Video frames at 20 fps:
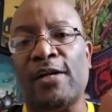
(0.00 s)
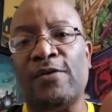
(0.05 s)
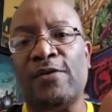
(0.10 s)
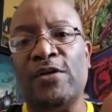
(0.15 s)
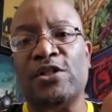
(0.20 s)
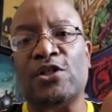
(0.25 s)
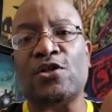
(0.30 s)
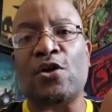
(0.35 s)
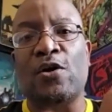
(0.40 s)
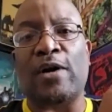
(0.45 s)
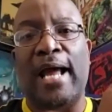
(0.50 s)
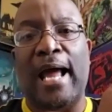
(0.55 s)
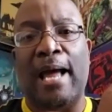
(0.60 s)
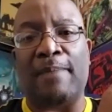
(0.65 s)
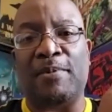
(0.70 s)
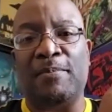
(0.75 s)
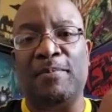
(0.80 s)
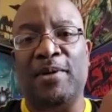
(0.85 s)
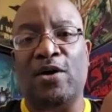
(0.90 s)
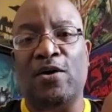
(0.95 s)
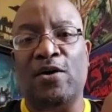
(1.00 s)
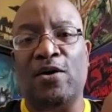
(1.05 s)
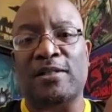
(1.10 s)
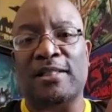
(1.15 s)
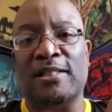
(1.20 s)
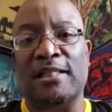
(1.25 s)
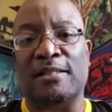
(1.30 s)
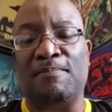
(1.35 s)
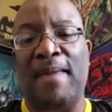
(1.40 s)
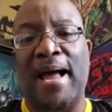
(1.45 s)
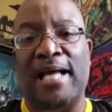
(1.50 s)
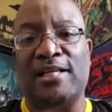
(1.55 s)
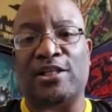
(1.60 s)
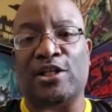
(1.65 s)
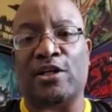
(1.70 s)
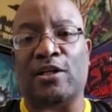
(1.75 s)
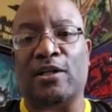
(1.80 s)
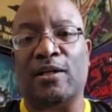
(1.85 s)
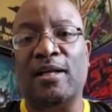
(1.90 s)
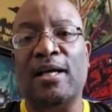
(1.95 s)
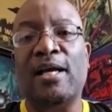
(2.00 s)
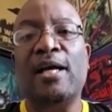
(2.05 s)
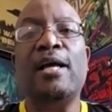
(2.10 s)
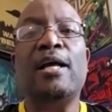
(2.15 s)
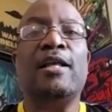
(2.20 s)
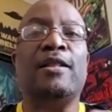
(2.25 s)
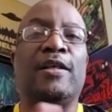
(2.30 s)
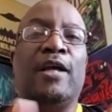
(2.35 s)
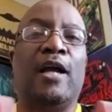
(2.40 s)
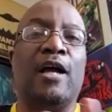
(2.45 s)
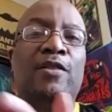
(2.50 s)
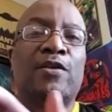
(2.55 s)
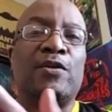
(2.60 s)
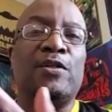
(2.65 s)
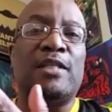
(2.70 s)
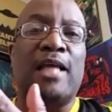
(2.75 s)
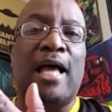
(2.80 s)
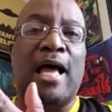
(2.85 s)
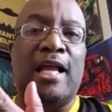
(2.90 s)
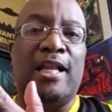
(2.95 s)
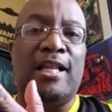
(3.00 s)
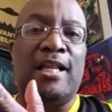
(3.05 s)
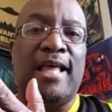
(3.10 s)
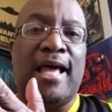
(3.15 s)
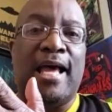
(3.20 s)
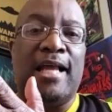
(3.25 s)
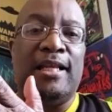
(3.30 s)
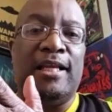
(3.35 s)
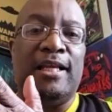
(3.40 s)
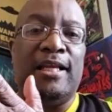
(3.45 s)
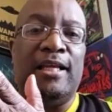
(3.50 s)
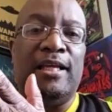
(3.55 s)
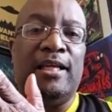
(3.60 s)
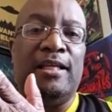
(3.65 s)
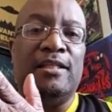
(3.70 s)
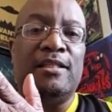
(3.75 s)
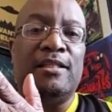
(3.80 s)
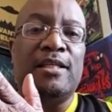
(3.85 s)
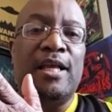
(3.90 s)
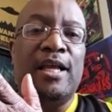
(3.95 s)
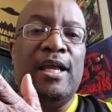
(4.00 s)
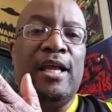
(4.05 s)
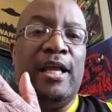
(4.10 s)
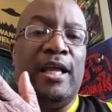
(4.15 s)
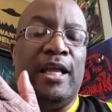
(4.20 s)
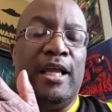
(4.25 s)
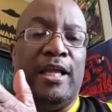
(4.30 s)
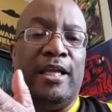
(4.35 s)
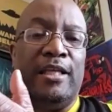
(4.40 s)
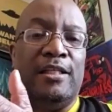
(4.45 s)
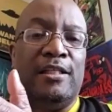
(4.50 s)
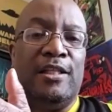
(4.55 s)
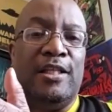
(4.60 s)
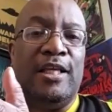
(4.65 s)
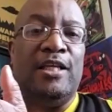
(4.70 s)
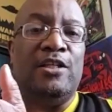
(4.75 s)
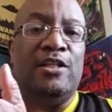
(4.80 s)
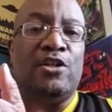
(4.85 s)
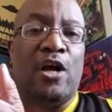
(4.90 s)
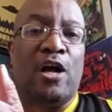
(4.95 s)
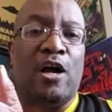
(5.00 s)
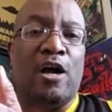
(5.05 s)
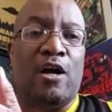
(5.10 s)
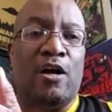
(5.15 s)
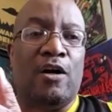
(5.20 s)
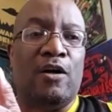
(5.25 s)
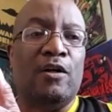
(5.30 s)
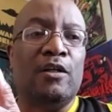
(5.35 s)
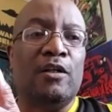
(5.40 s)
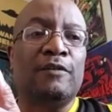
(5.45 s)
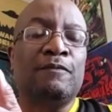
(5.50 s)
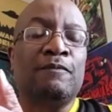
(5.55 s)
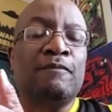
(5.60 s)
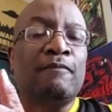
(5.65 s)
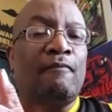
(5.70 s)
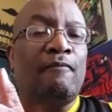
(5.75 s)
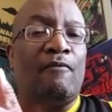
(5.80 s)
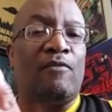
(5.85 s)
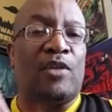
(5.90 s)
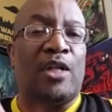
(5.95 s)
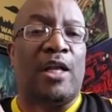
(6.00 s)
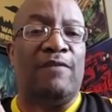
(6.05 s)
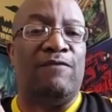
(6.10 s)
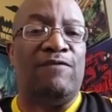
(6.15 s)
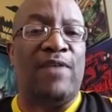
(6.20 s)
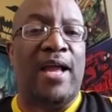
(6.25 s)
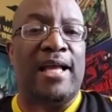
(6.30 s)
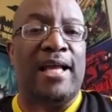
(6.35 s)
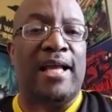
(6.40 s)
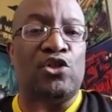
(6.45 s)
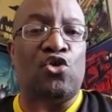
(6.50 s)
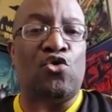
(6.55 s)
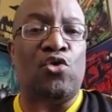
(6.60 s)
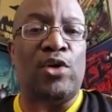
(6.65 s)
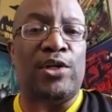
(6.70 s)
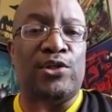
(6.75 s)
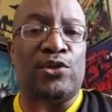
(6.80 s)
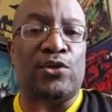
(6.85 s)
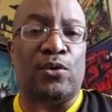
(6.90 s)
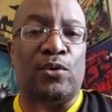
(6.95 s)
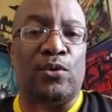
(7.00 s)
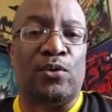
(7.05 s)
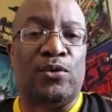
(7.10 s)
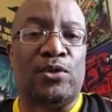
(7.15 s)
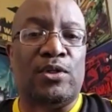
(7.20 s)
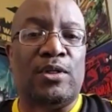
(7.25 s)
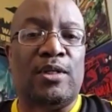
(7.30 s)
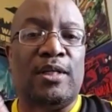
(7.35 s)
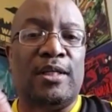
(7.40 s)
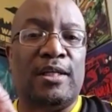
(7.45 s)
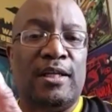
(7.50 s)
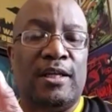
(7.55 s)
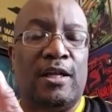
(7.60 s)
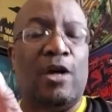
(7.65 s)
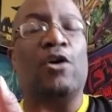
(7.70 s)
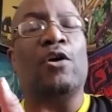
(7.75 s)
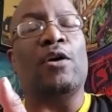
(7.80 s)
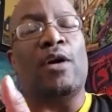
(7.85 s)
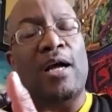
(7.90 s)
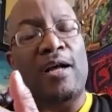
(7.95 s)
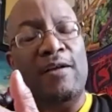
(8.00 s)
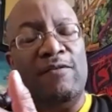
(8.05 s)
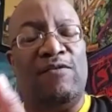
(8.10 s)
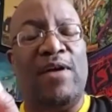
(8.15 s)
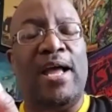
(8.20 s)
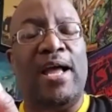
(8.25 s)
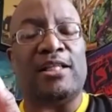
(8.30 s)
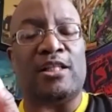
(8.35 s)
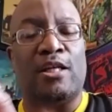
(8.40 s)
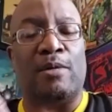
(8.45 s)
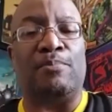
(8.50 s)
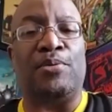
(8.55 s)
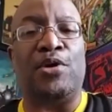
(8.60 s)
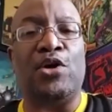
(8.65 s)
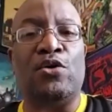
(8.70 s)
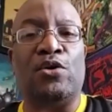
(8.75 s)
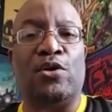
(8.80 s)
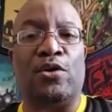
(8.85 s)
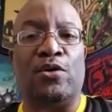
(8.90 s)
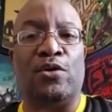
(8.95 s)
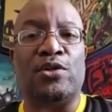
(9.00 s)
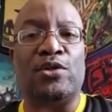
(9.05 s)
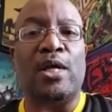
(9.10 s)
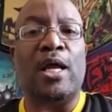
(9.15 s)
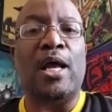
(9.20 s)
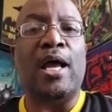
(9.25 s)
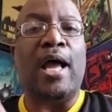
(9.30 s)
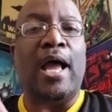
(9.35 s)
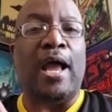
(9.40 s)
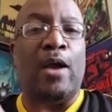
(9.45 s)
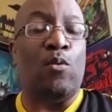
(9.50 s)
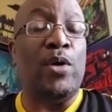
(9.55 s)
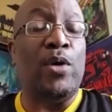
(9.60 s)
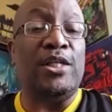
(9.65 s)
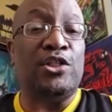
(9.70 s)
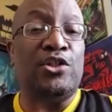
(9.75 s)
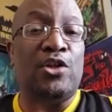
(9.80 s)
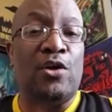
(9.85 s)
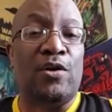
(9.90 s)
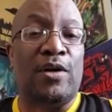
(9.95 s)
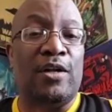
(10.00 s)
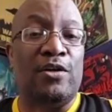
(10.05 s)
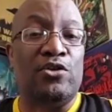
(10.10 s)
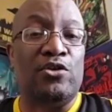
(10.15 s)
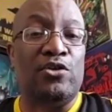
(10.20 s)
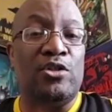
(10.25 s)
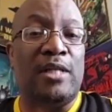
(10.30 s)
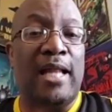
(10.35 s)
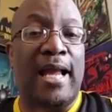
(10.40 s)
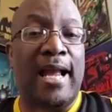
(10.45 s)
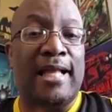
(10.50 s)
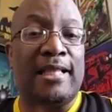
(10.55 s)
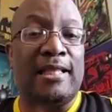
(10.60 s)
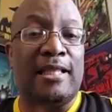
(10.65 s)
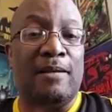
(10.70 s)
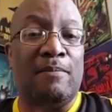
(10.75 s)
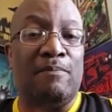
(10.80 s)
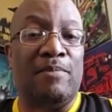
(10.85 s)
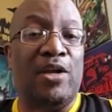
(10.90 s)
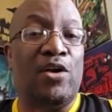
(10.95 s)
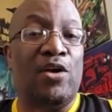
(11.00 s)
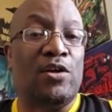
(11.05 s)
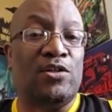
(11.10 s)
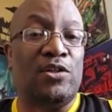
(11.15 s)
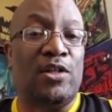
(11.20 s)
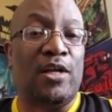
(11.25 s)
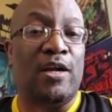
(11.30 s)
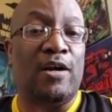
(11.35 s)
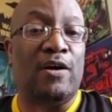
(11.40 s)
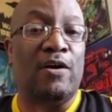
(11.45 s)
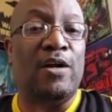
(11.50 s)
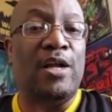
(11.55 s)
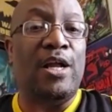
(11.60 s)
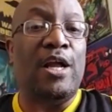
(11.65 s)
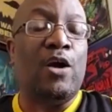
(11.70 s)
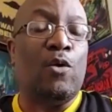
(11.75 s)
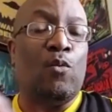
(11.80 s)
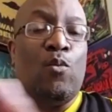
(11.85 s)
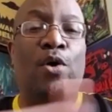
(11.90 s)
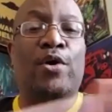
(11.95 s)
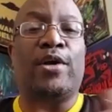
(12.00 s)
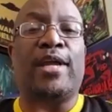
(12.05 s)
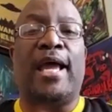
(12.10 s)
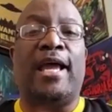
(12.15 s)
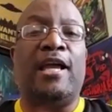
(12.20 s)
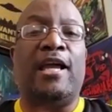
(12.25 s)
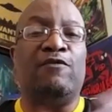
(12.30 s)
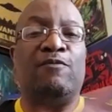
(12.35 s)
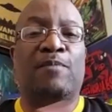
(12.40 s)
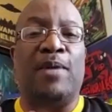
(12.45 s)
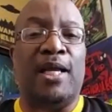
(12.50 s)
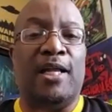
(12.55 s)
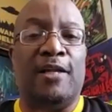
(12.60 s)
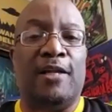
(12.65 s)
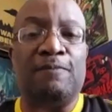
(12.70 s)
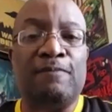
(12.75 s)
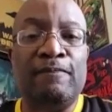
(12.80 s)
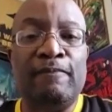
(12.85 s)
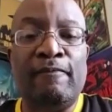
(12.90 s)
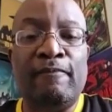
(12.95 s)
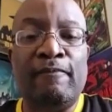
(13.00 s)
This is going to happen because it's magical. The other side of that is these are advanced crystals or advanced computers, and we just don't understand them because we're cavemen,